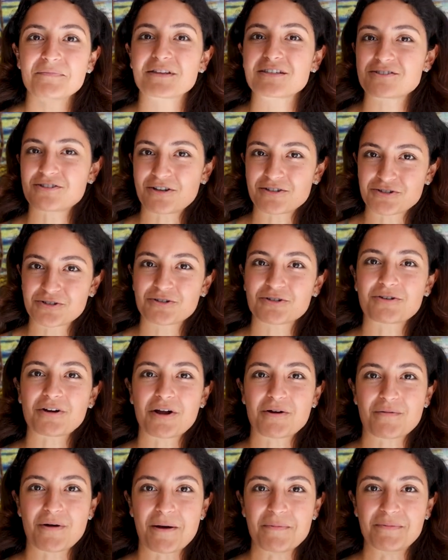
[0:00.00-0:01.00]
It's also a
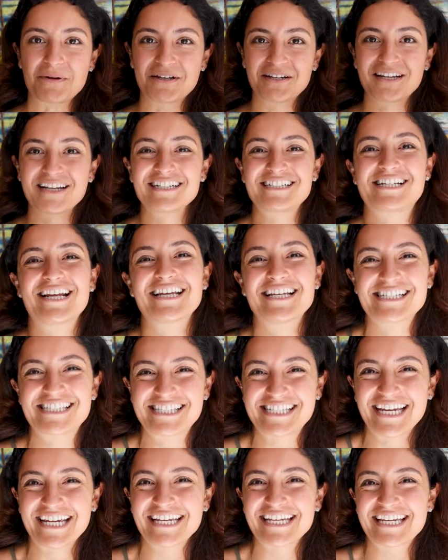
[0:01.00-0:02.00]
great weapon,
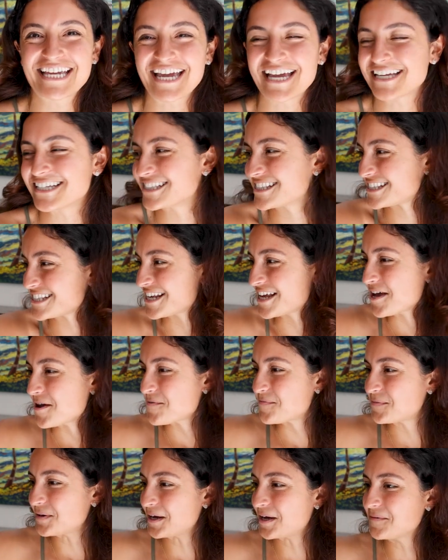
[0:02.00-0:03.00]
just in case.
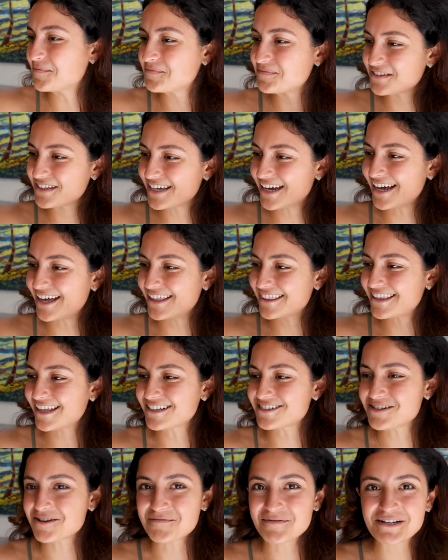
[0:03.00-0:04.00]
But yeah,
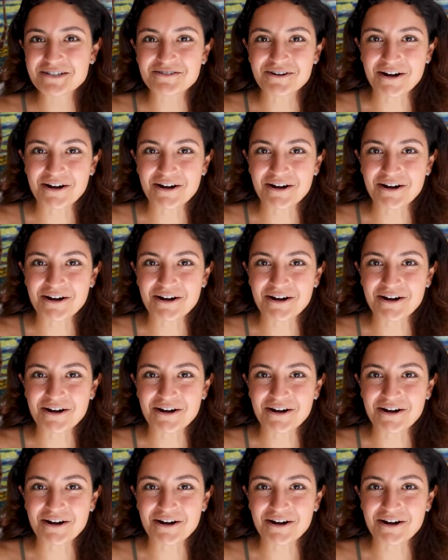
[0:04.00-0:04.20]
that's on my